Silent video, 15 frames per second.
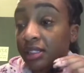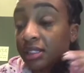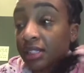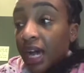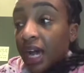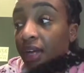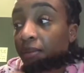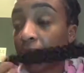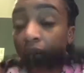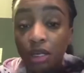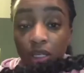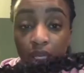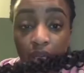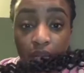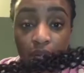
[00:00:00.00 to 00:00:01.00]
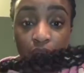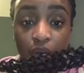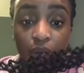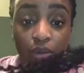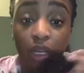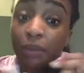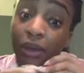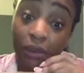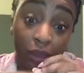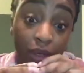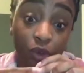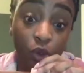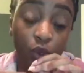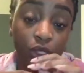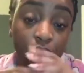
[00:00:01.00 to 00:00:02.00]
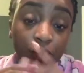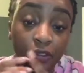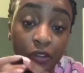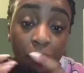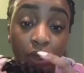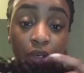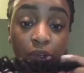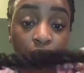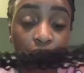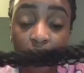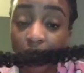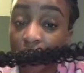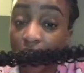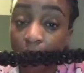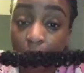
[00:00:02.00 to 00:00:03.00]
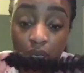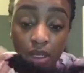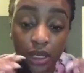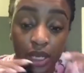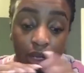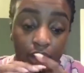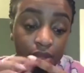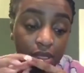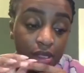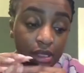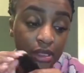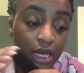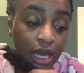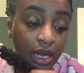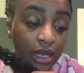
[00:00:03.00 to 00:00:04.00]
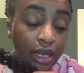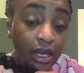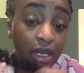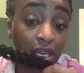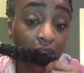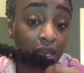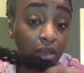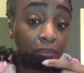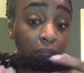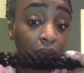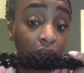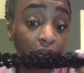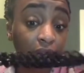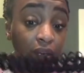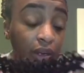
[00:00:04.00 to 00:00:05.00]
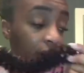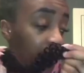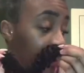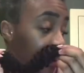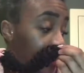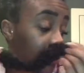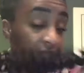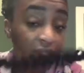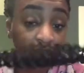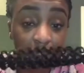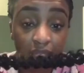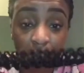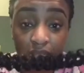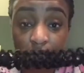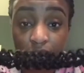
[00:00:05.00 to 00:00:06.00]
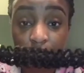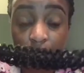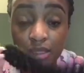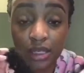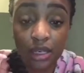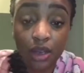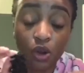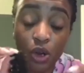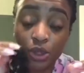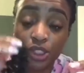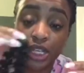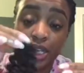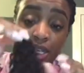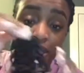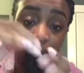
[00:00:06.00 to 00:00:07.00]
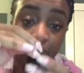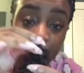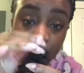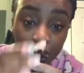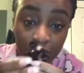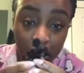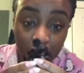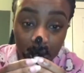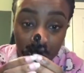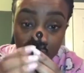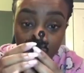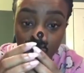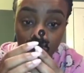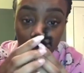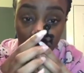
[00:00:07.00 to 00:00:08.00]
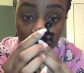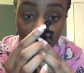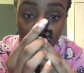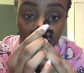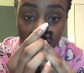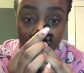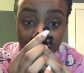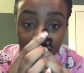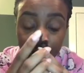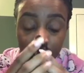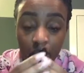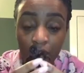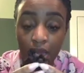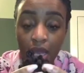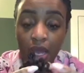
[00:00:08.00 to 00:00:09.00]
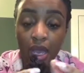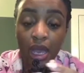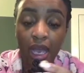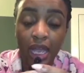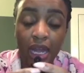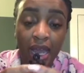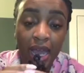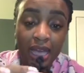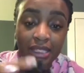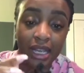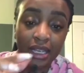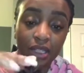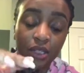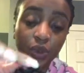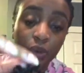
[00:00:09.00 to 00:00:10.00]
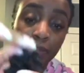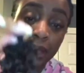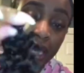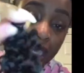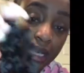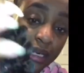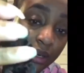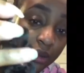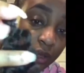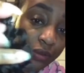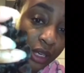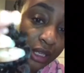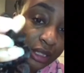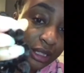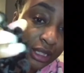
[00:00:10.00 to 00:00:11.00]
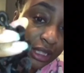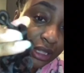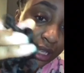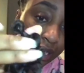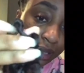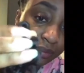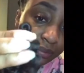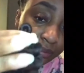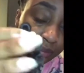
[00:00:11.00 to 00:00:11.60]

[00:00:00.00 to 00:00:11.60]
is not Marley hair. I mean, of course, if you're familiar, this is not Marley hair. This is not kinky bulk hair. This is crochet hair because you see it's got like a little loop. And it has like a little band. I don't know if y'all can see that.